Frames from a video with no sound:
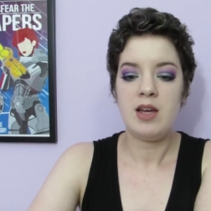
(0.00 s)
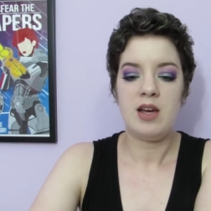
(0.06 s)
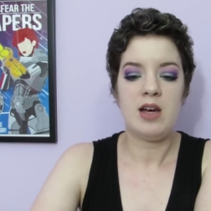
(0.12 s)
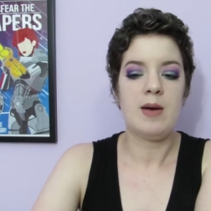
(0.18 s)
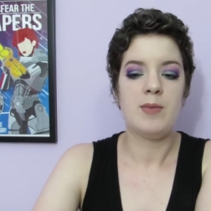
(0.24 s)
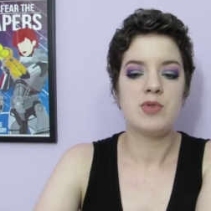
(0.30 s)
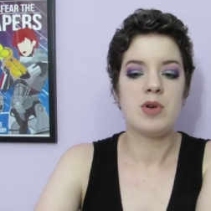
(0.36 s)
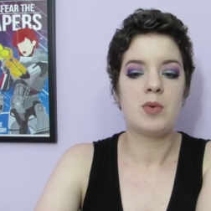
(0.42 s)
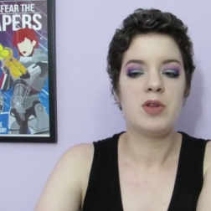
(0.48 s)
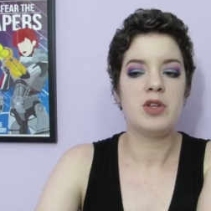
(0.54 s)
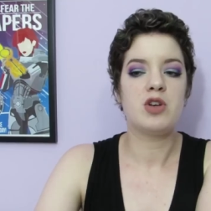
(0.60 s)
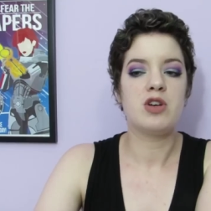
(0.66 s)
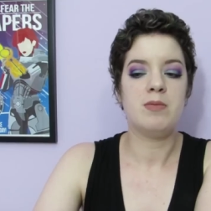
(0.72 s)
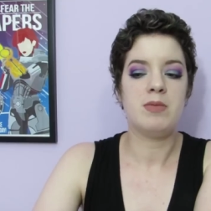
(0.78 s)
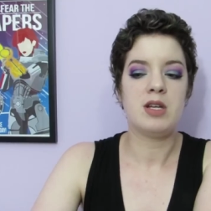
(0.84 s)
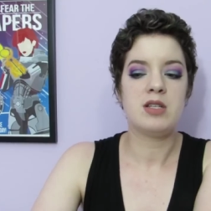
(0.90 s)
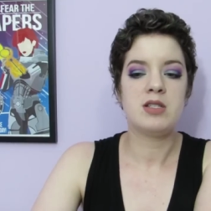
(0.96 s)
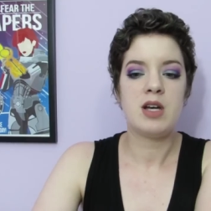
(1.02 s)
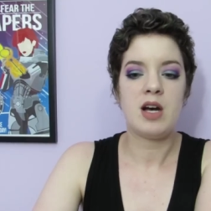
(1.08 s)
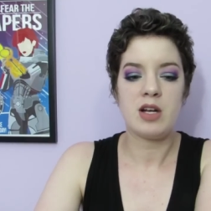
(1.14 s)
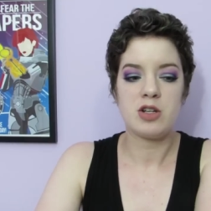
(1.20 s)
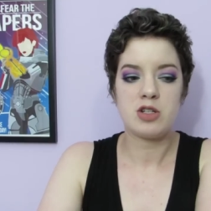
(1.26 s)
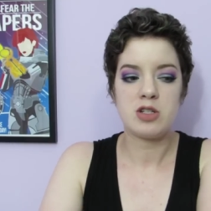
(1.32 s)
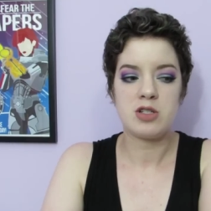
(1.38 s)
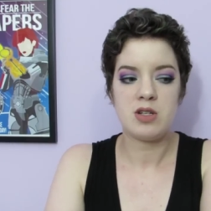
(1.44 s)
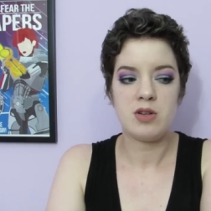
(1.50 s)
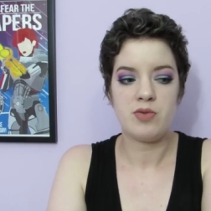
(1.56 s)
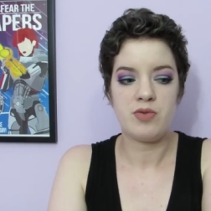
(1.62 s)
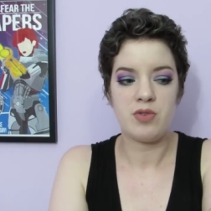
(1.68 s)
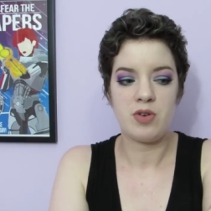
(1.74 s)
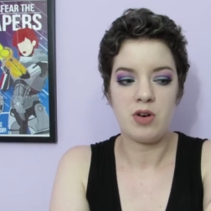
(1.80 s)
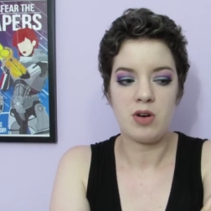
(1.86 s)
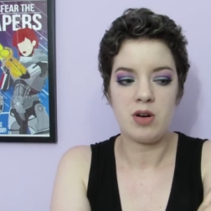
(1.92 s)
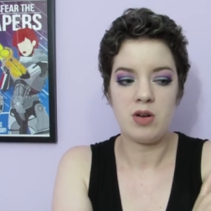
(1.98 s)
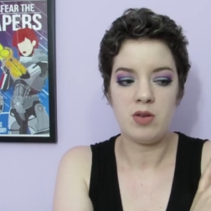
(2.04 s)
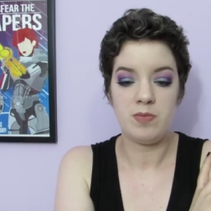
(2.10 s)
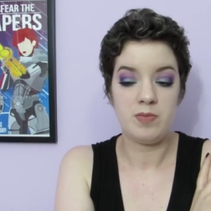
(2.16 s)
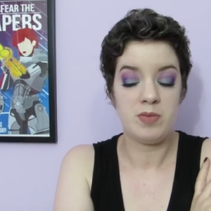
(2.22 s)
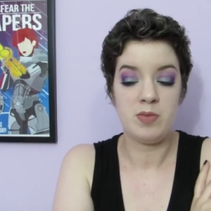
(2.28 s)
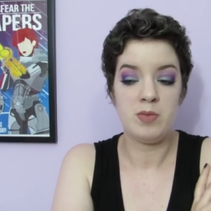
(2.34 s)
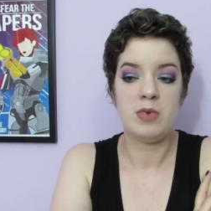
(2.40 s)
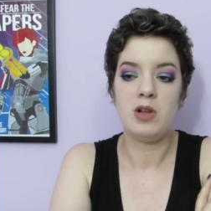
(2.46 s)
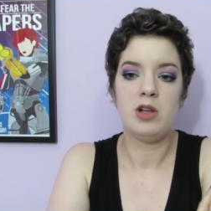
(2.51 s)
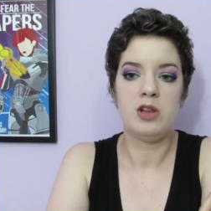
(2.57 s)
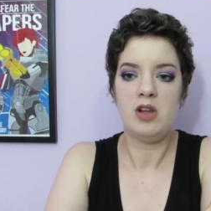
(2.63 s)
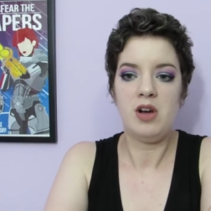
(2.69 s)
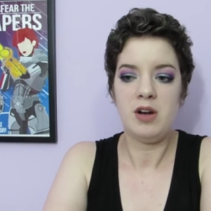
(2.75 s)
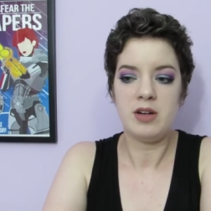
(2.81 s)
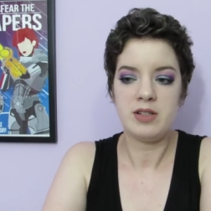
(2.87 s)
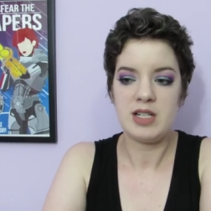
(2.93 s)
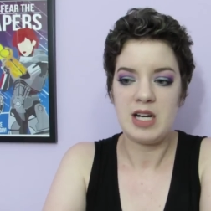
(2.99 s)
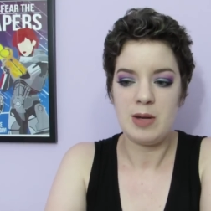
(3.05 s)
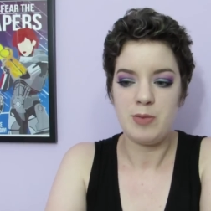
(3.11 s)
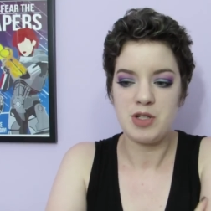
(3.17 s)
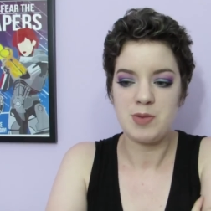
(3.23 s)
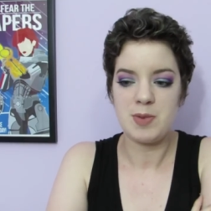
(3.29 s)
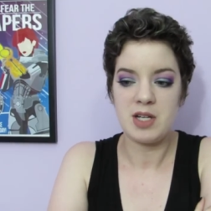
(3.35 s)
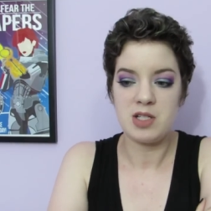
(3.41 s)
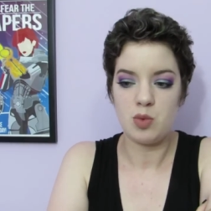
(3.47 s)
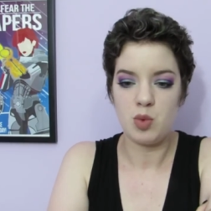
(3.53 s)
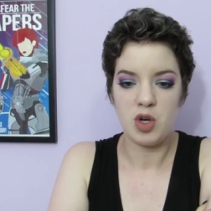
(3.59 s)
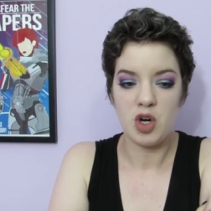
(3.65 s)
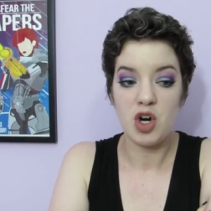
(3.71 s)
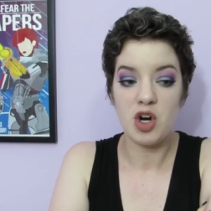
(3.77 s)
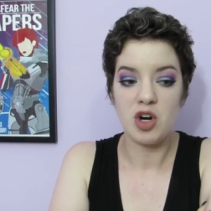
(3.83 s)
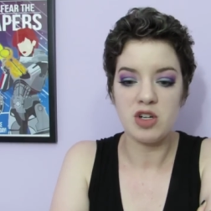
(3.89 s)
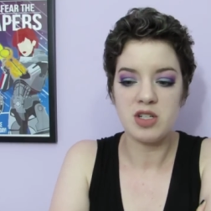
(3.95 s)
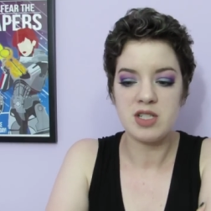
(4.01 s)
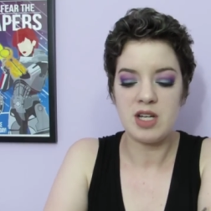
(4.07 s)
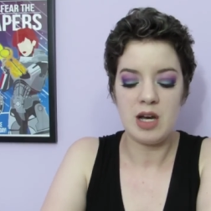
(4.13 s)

So I really couldn't be touched for a long time just because it would hurt.